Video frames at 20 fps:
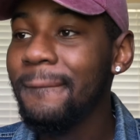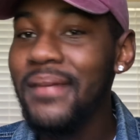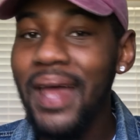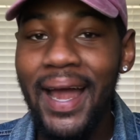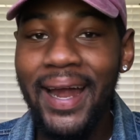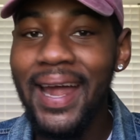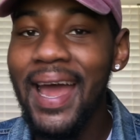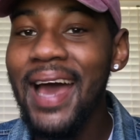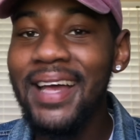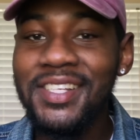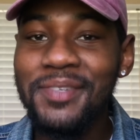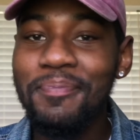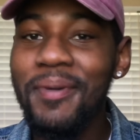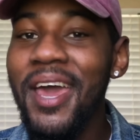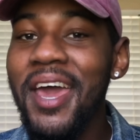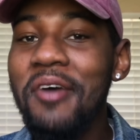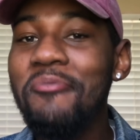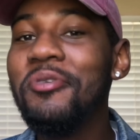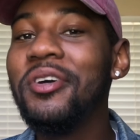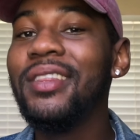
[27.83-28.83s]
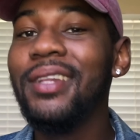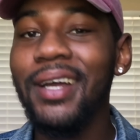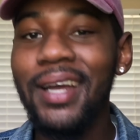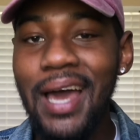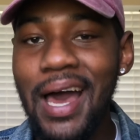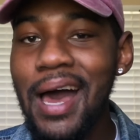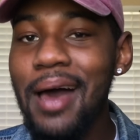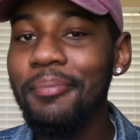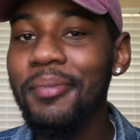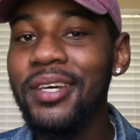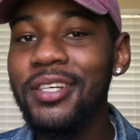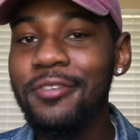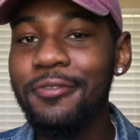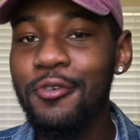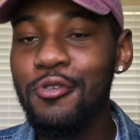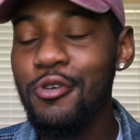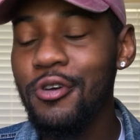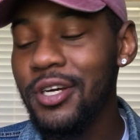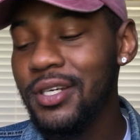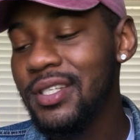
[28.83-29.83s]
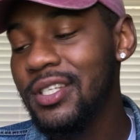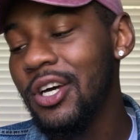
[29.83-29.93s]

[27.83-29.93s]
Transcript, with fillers: I got spammed with the comments for it.